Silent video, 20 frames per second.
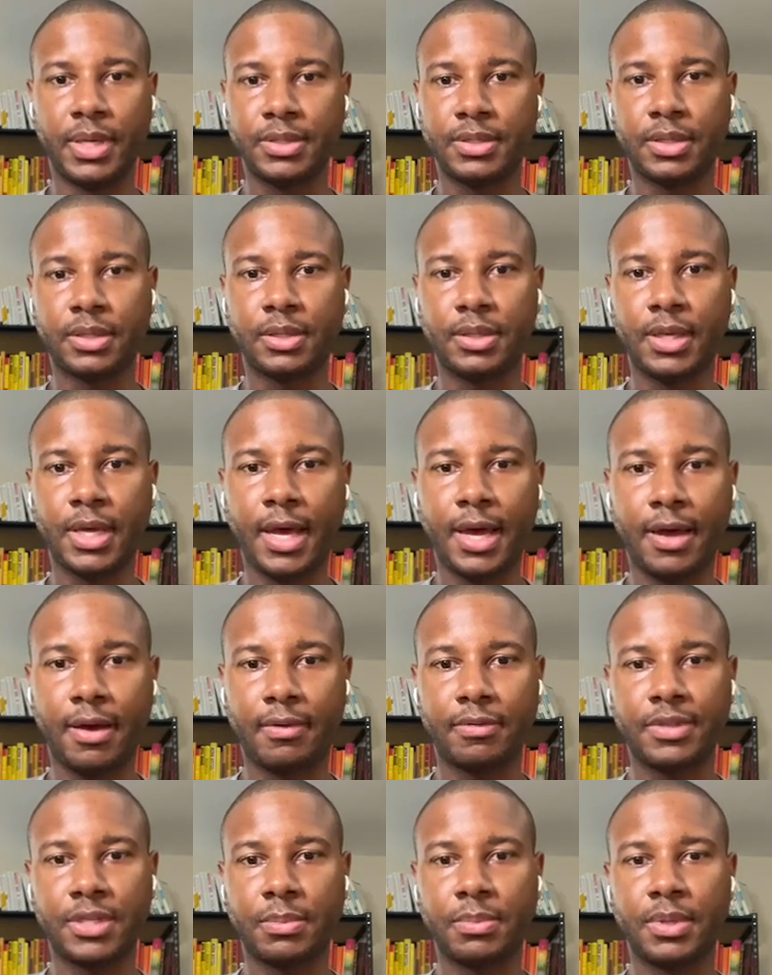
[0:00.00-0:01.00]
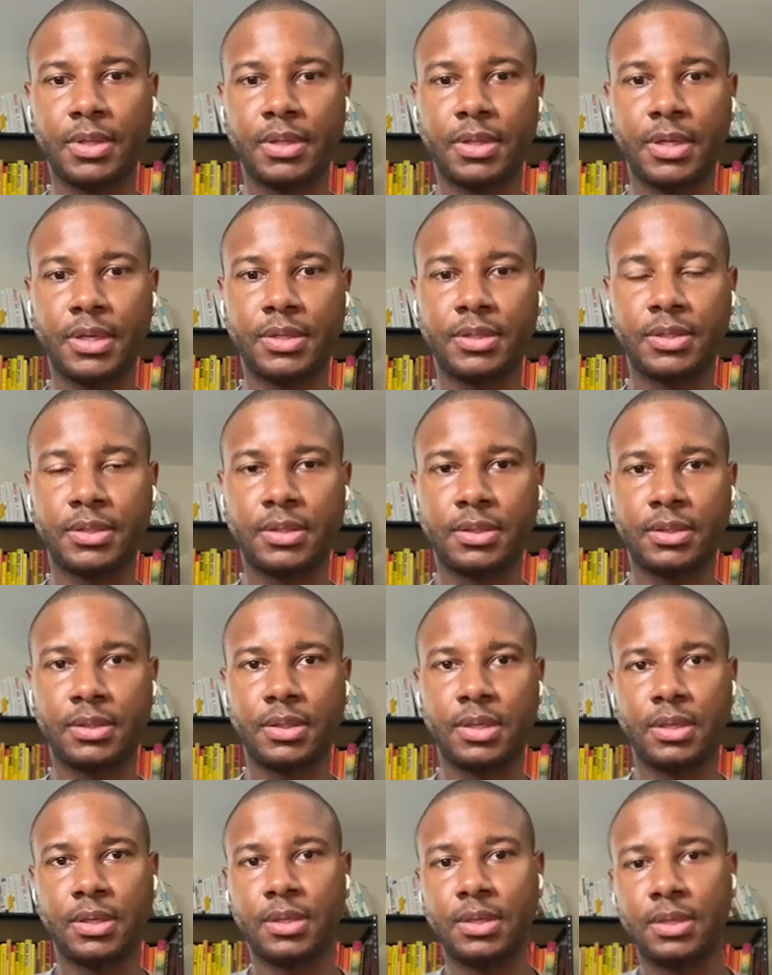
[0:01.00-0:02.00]
basically have something that's
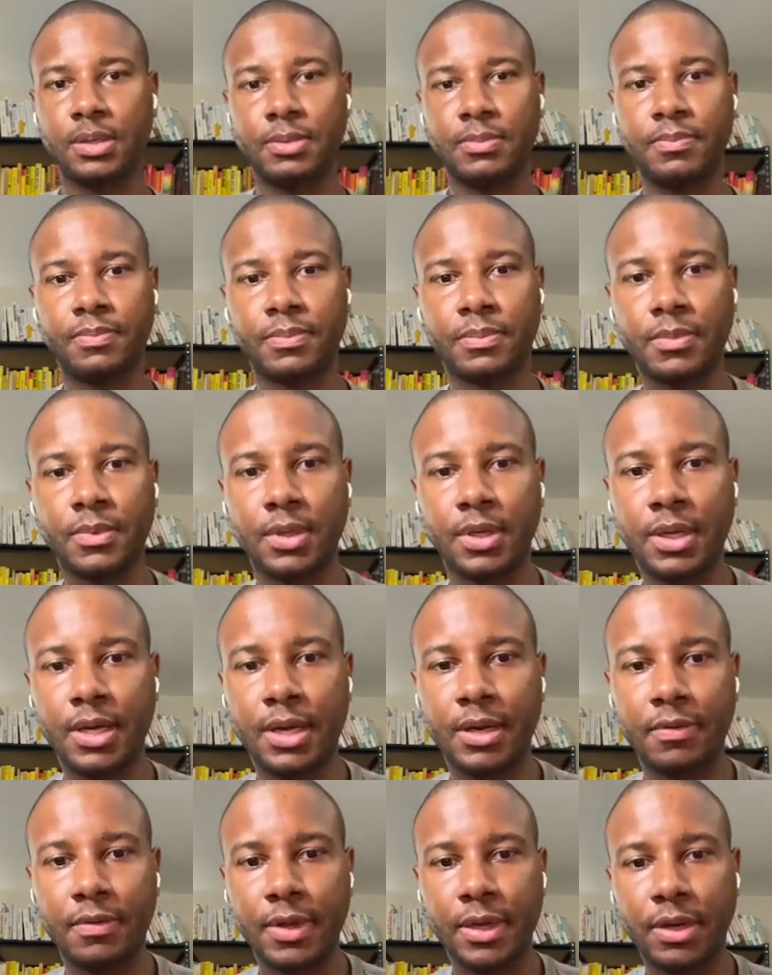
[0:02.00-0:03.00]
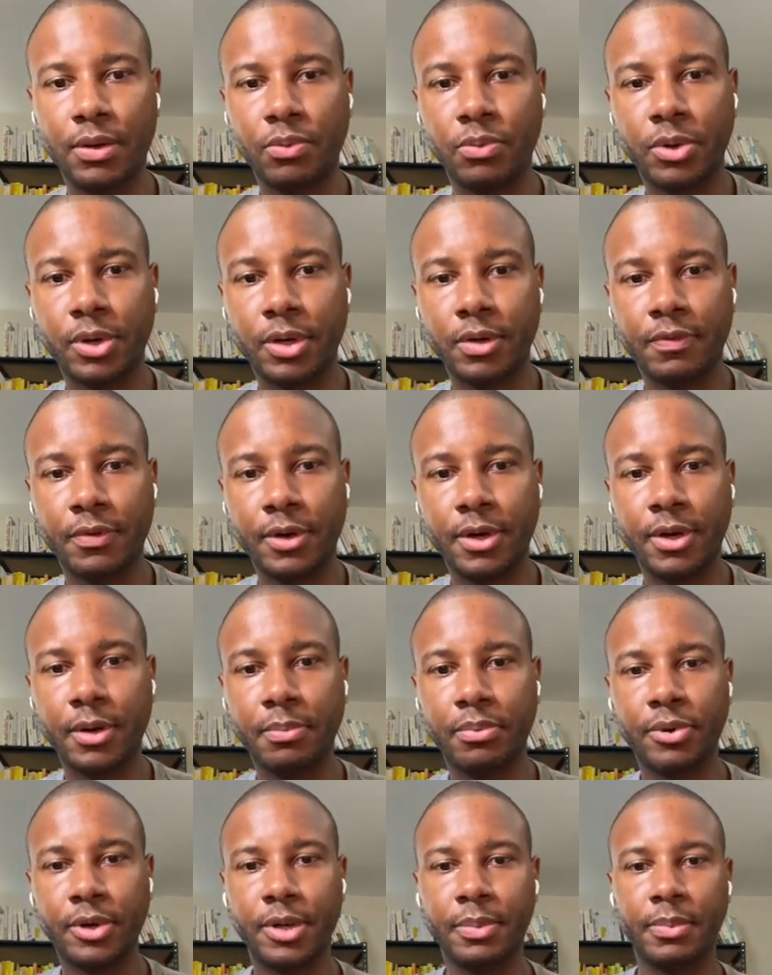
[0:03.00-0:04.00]
kind of like a work of
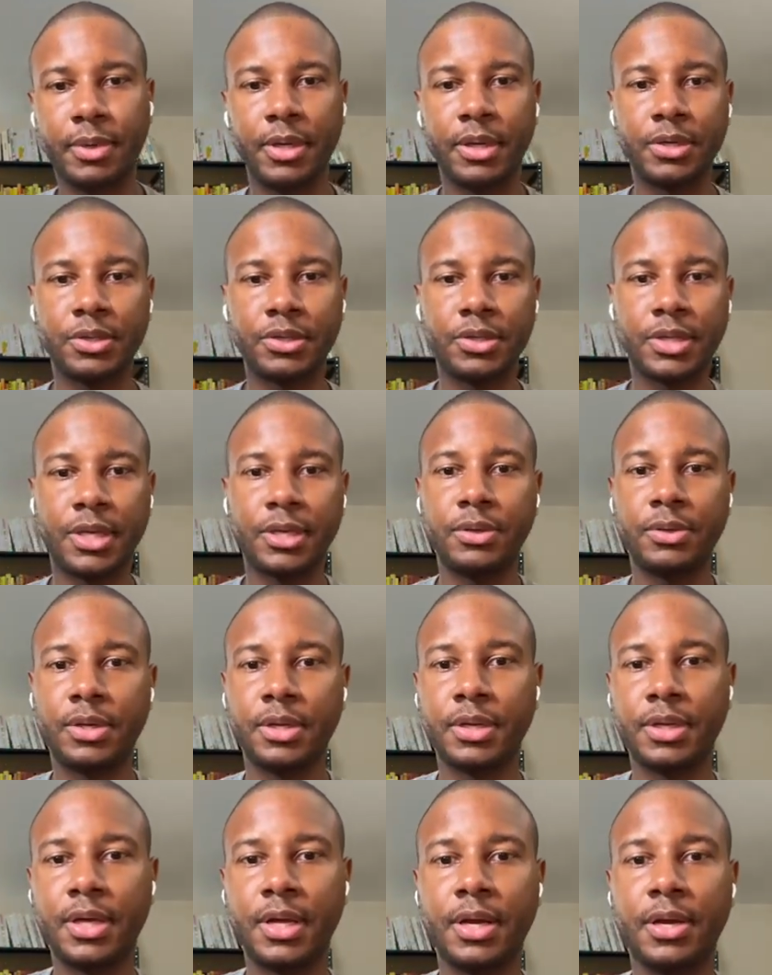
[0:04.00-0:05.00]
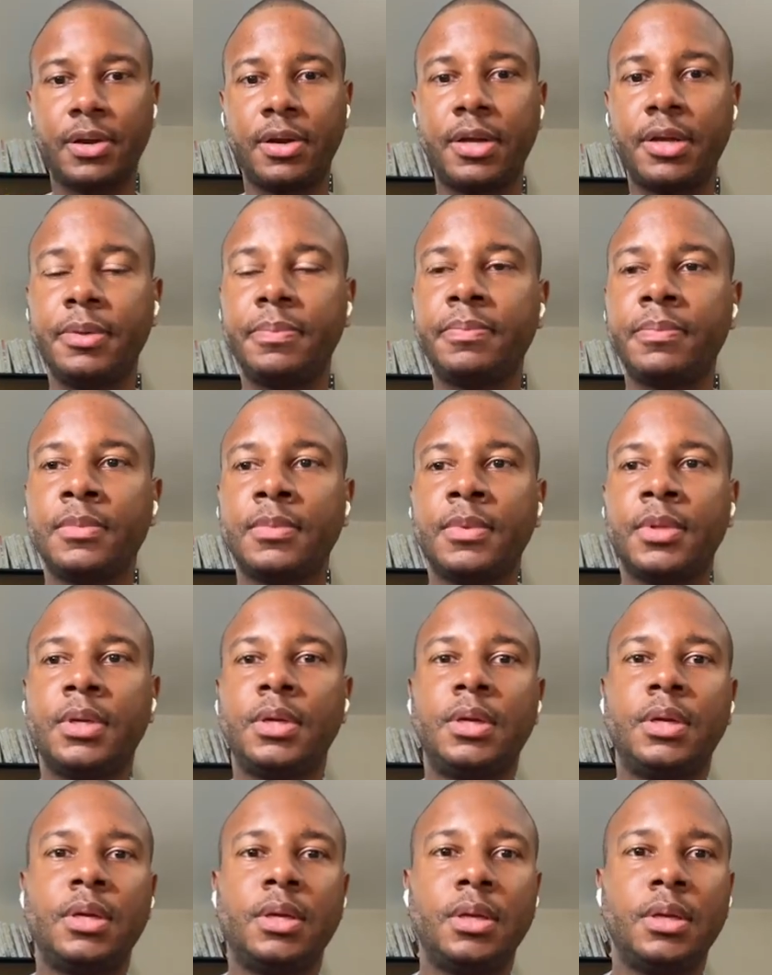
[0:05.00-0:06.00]
art pretty much that you can carry.
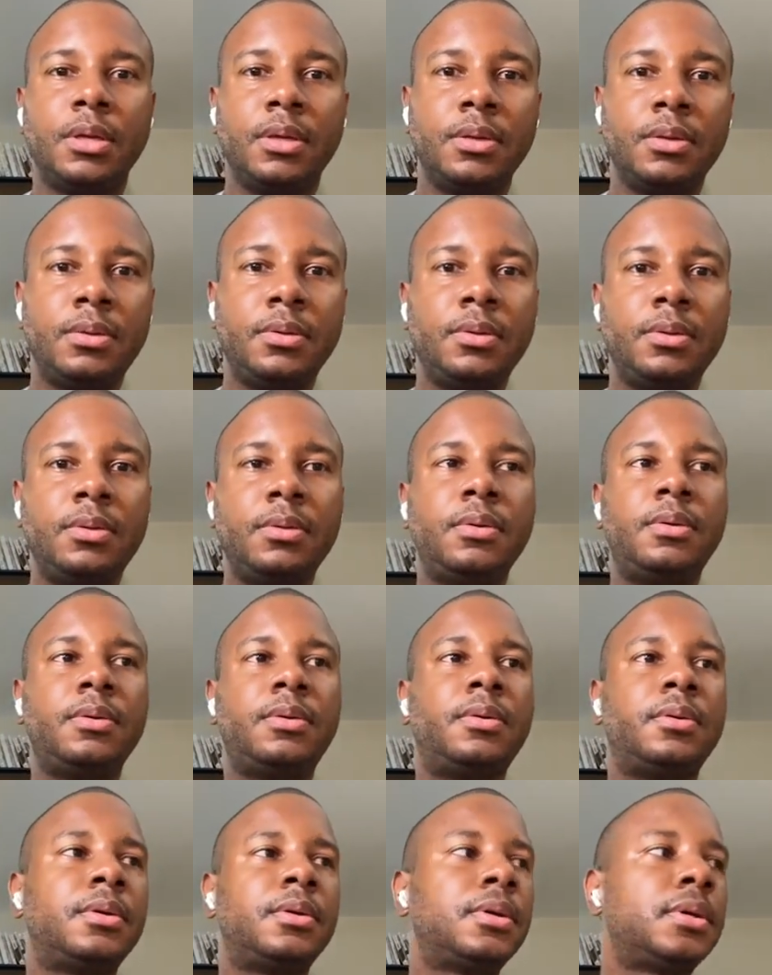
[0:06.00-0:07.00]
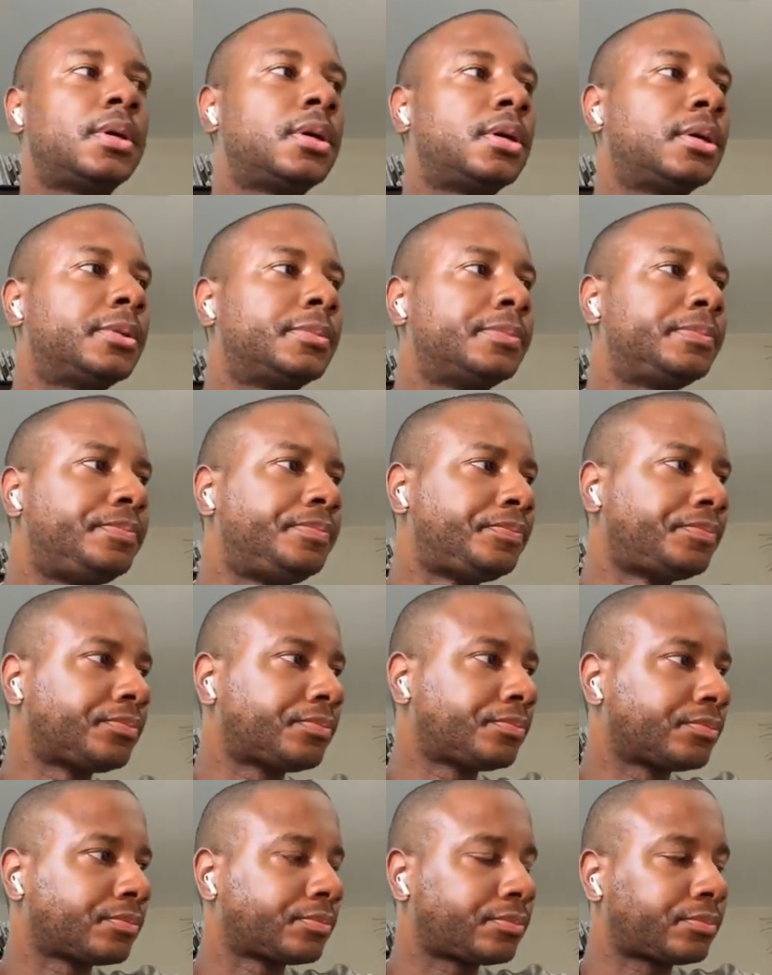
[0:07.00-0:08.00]
The
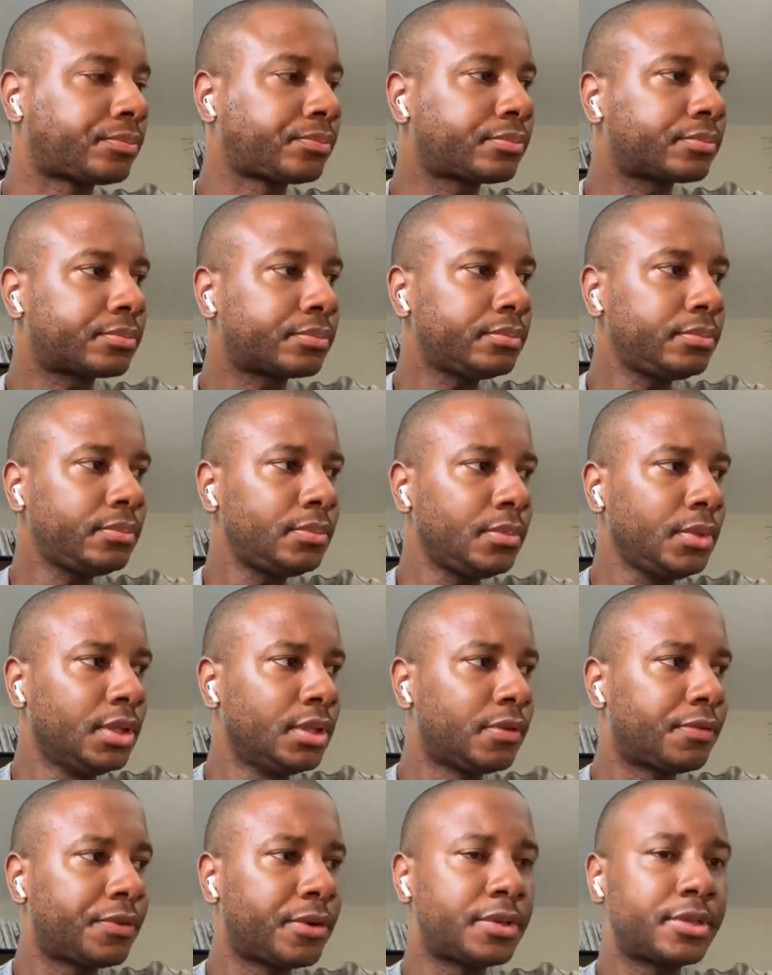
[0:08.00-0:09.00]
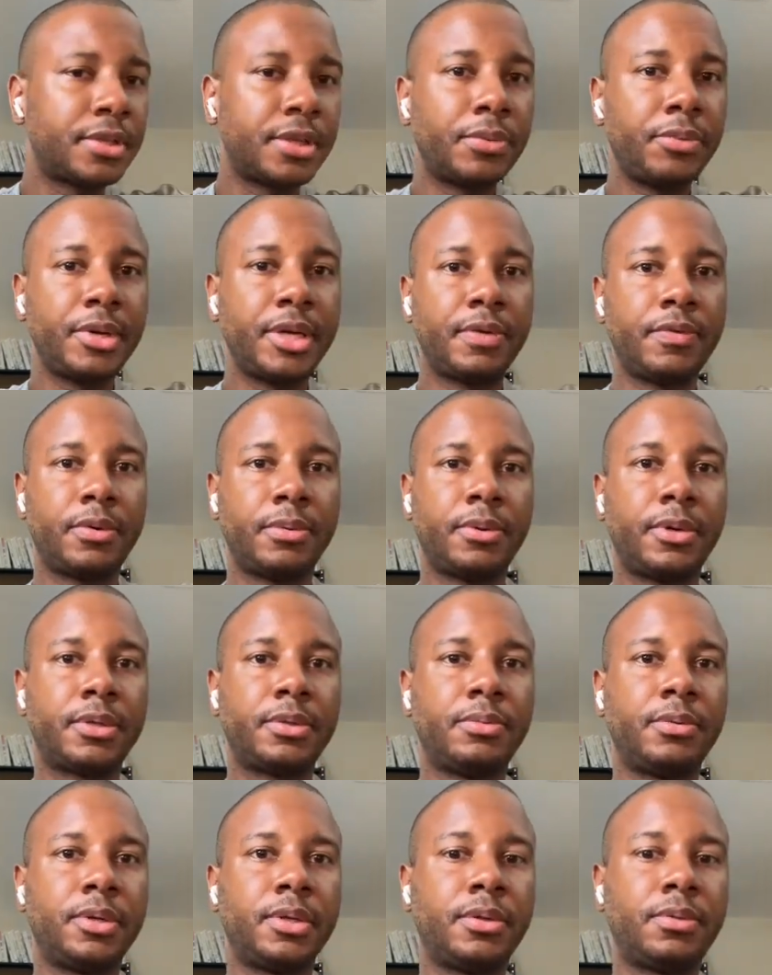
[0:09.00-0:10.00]
first thing we ever
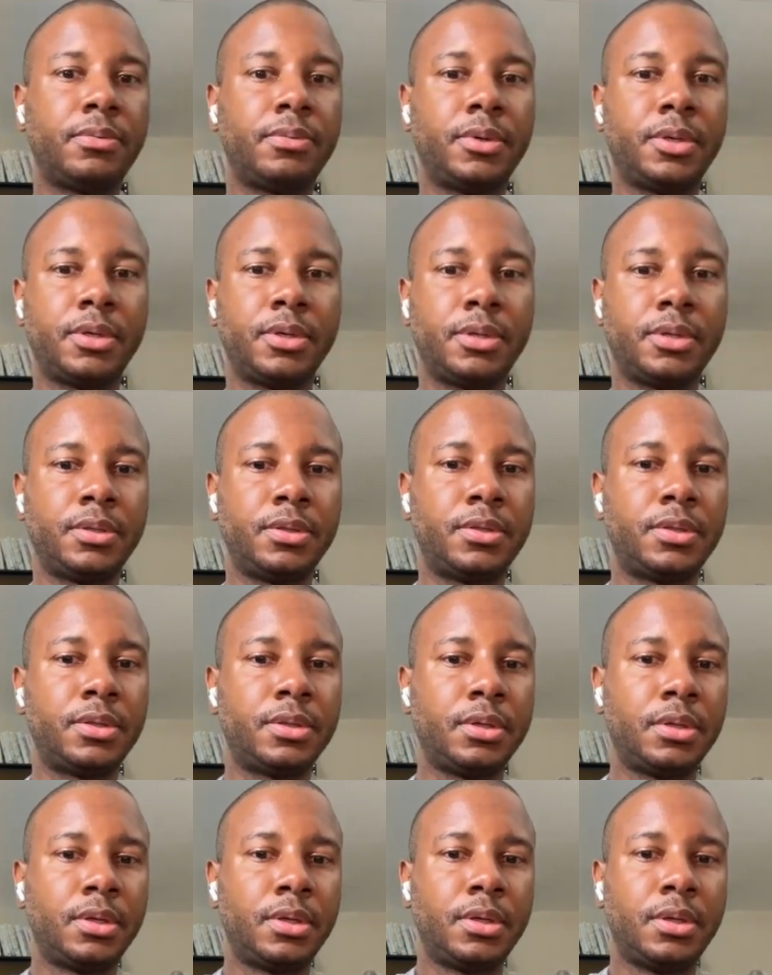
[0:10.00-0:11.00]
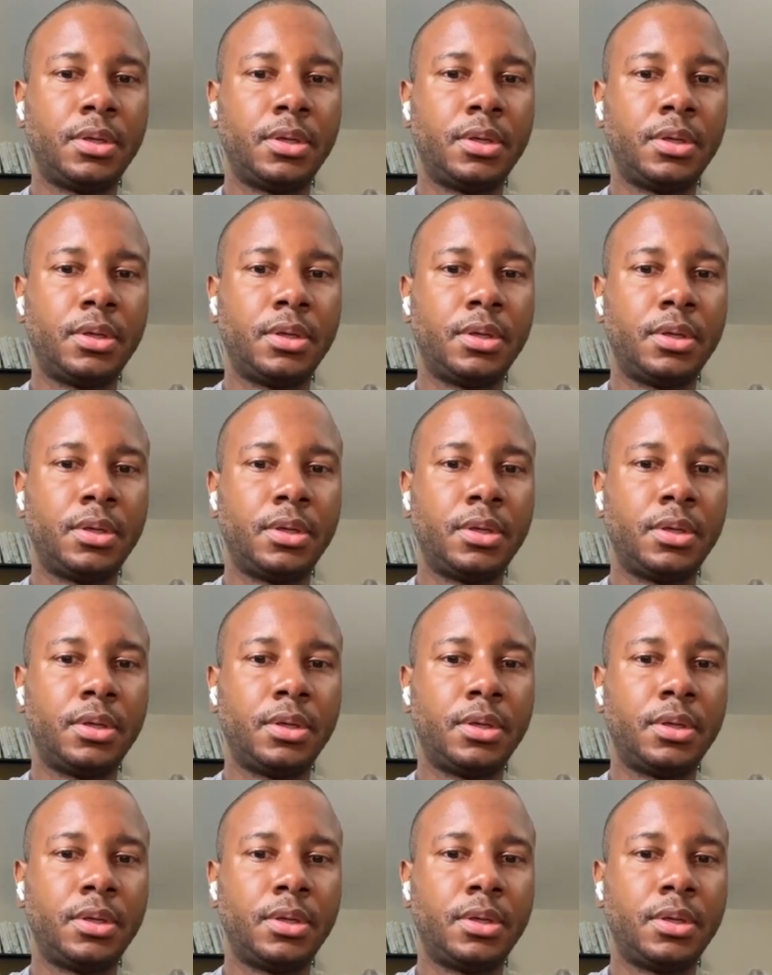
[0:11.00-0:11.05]
worked with was